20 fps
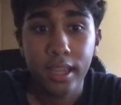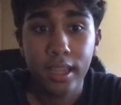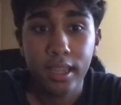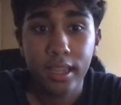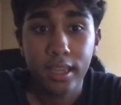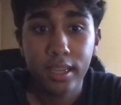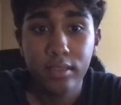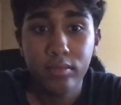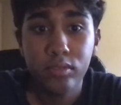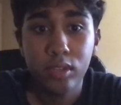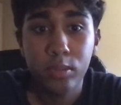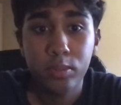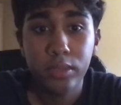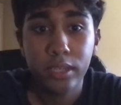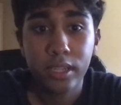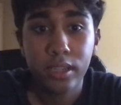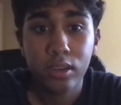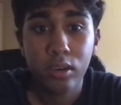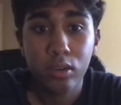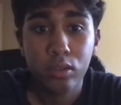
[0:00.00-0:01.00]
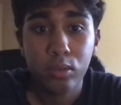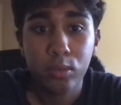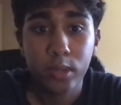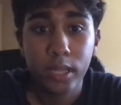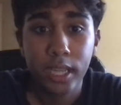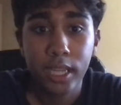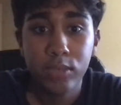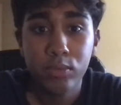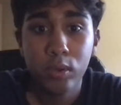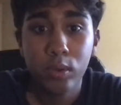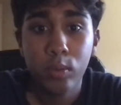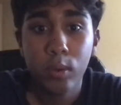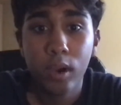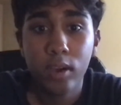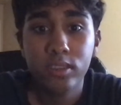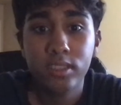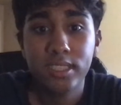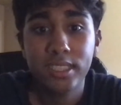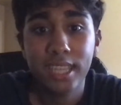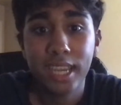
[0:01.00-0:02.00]
In the rubric, go through each
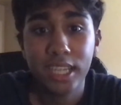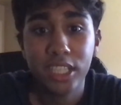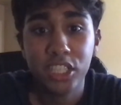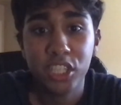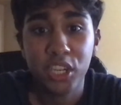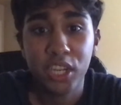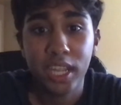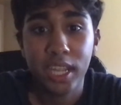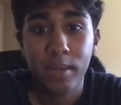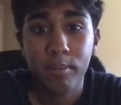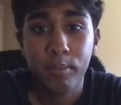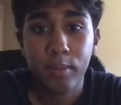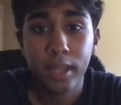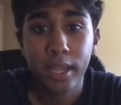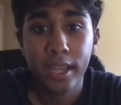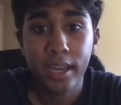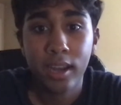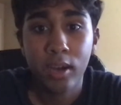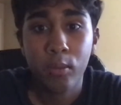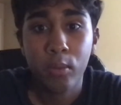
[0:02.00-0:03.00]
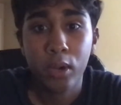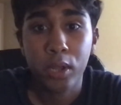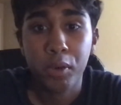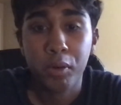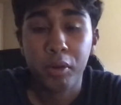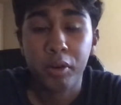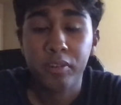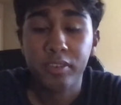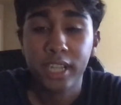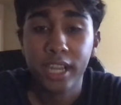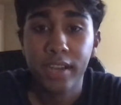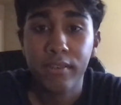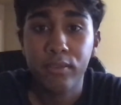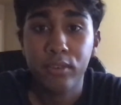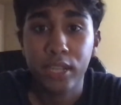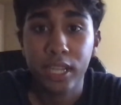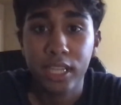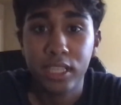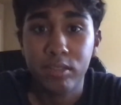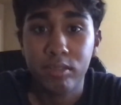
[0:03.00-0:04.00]
required section and plan out what you want to write for
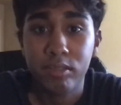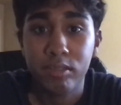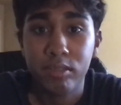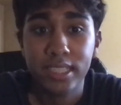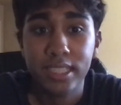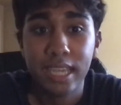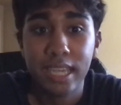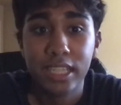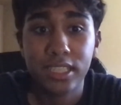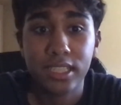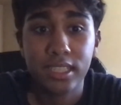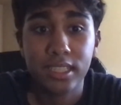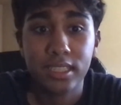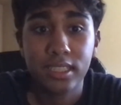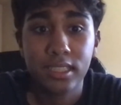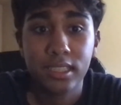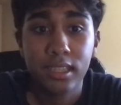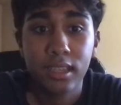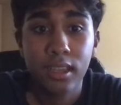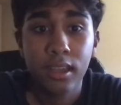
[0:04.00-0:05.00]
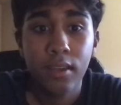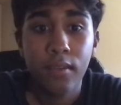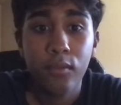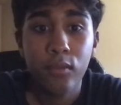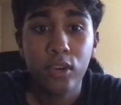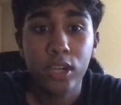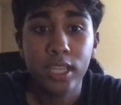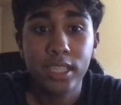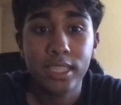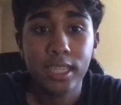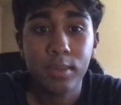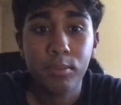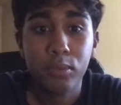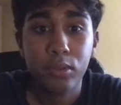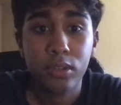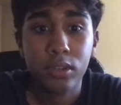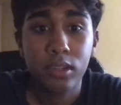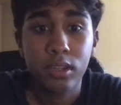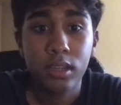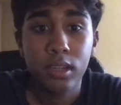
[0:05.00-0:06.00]
each of these sections. For
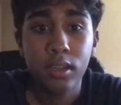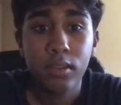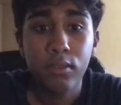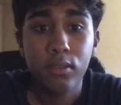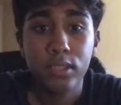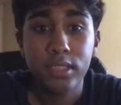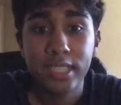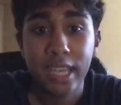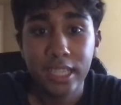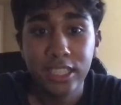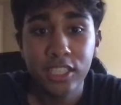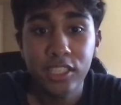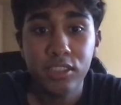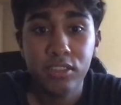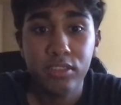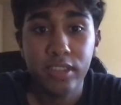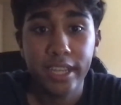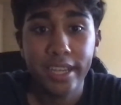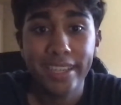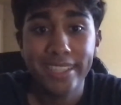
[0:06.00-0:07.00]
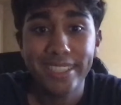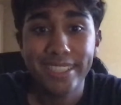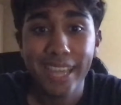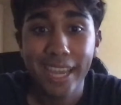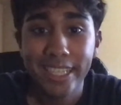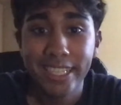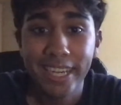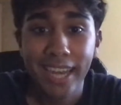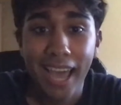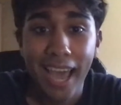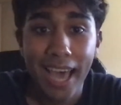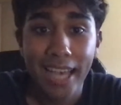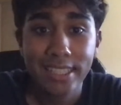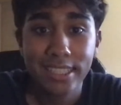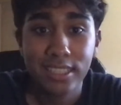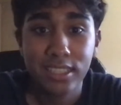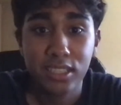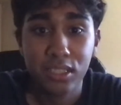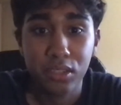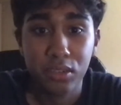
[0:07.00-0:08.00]
example, for section 3, the section
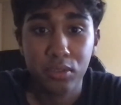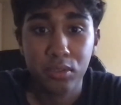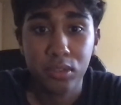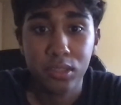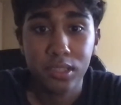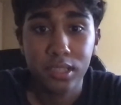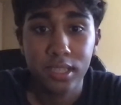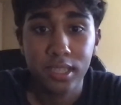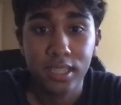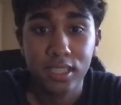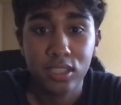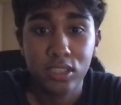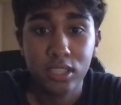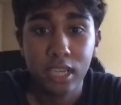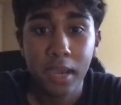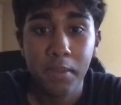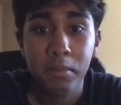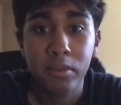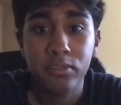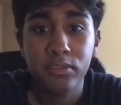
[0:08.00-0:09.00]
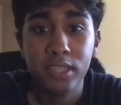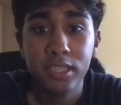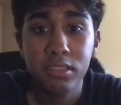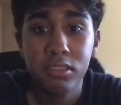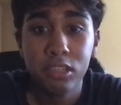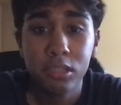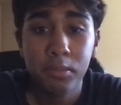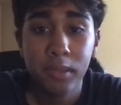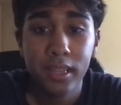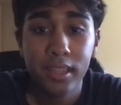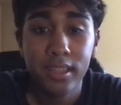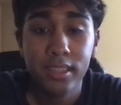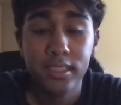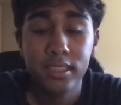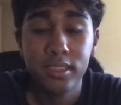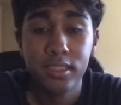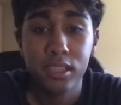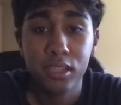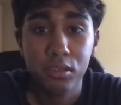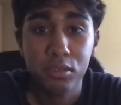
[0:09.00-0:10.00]
asks you to describe the research methods
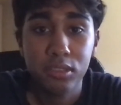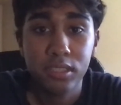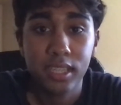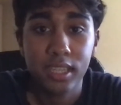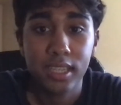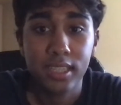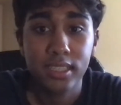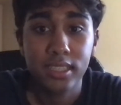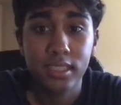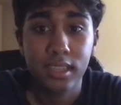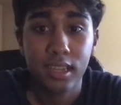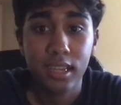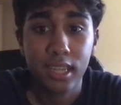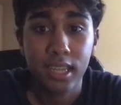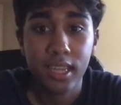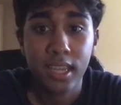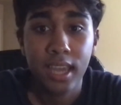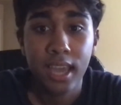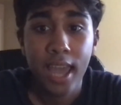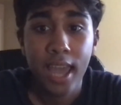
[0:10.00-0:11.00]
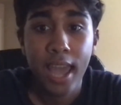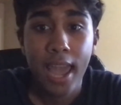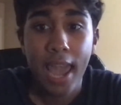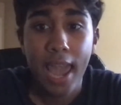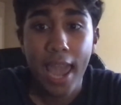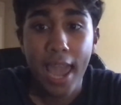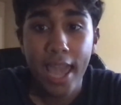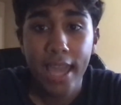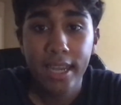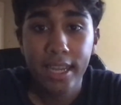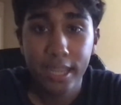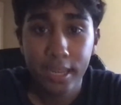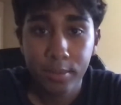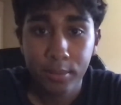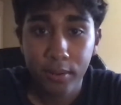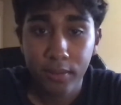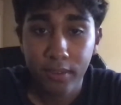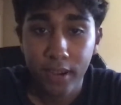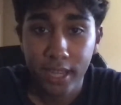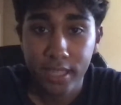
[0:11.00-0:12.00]
used in the study, and it
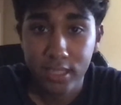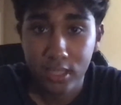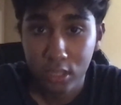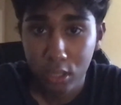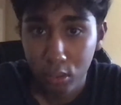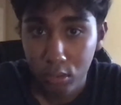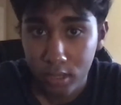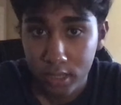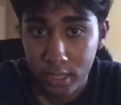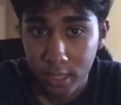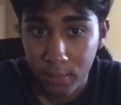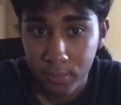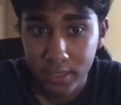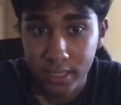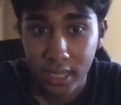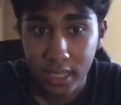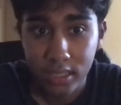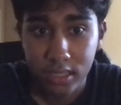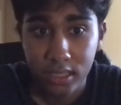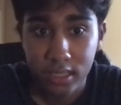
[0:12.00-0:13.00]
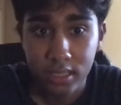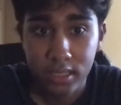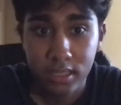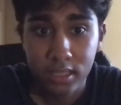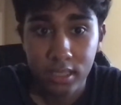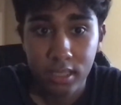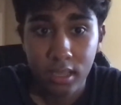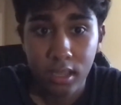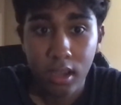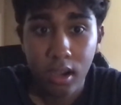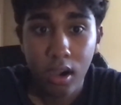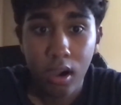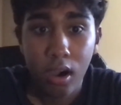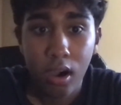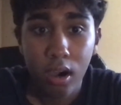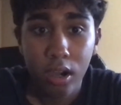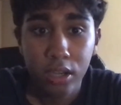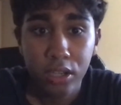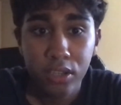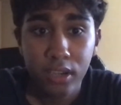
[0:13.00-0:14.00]
provides two subsections.
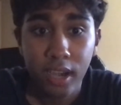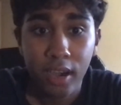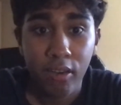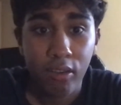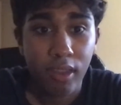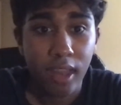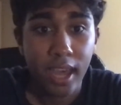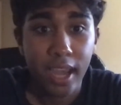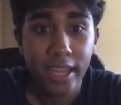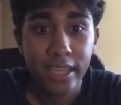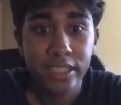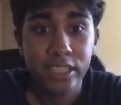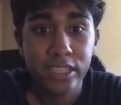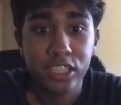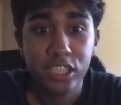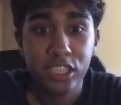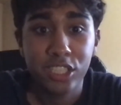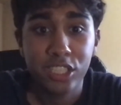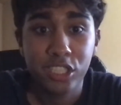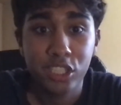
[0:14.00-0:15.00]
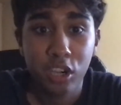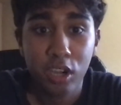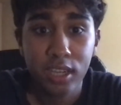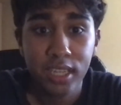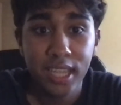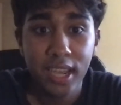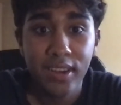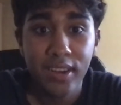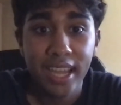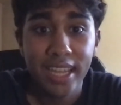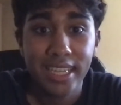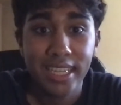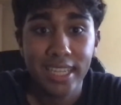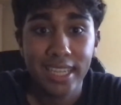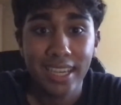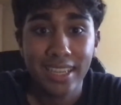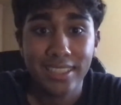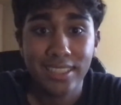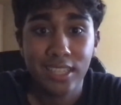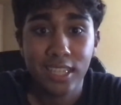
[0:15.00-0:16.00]
On your outline, just jot down
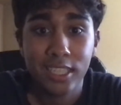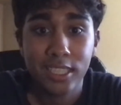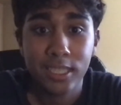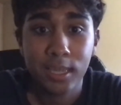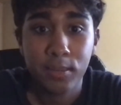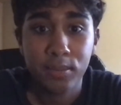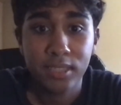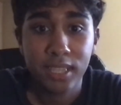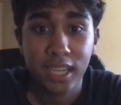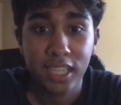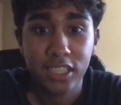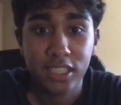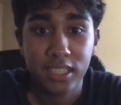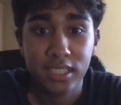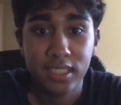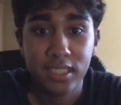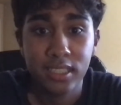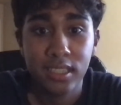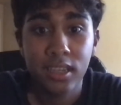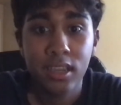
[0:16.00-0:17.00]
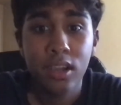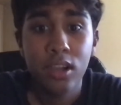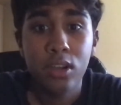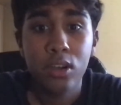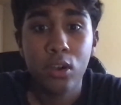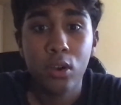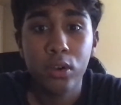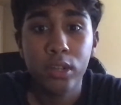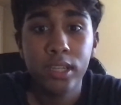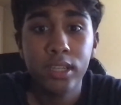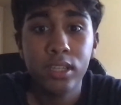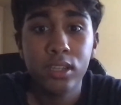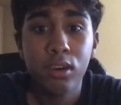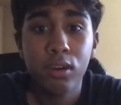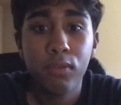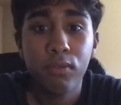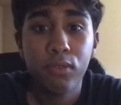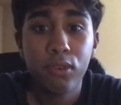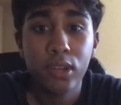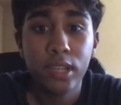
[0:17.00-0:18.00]
ideas to the subsections. No need to go
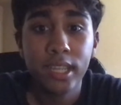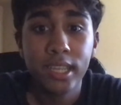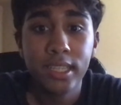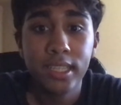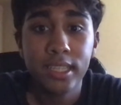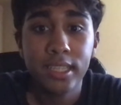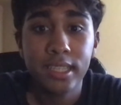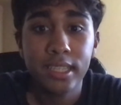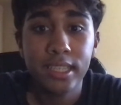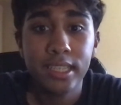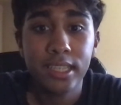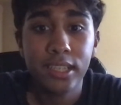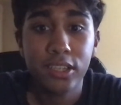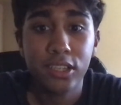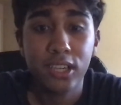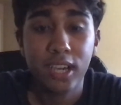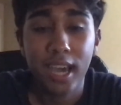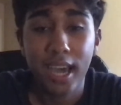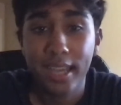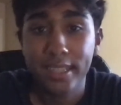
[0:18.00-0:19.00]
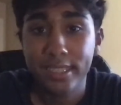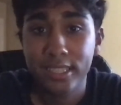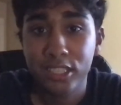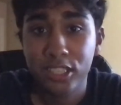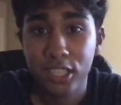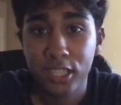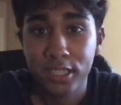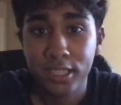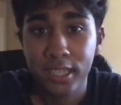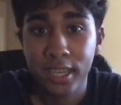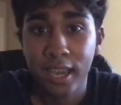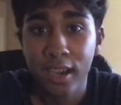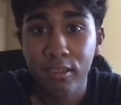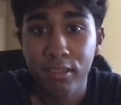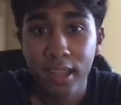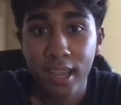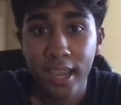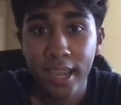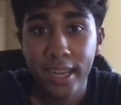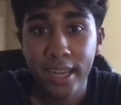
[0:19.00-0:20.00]
fully into detail as it's just an
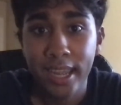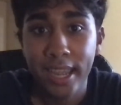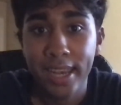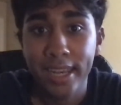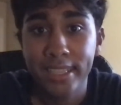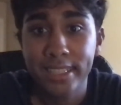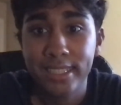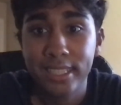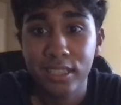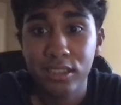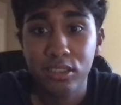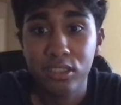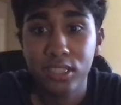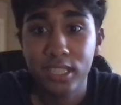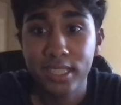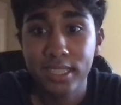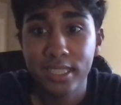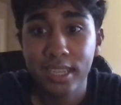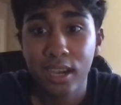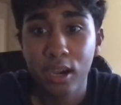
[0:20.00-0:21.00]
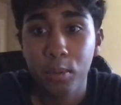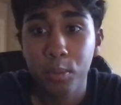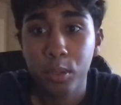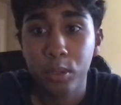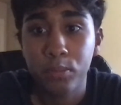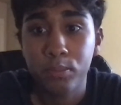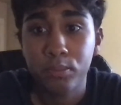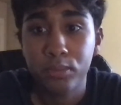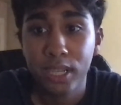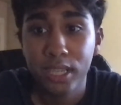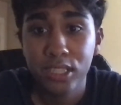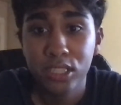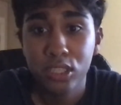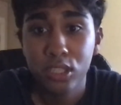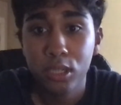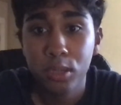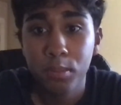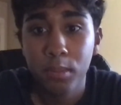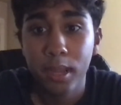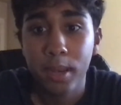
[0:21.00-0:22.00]
outline and it's here just to help you
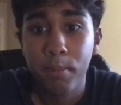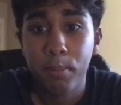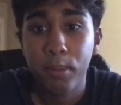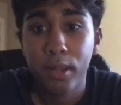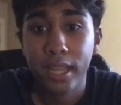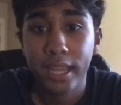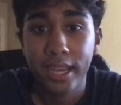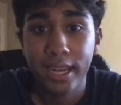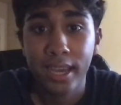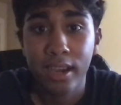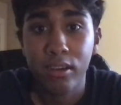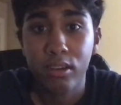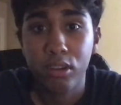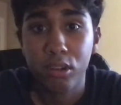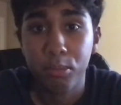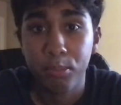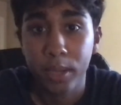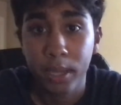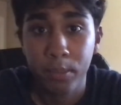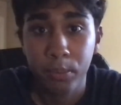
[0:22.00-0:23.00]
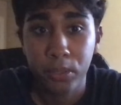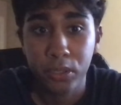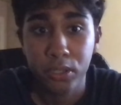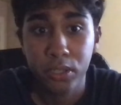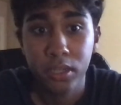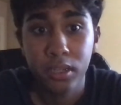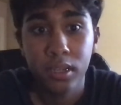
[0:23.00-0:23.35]
brainstorm and plan out your paper.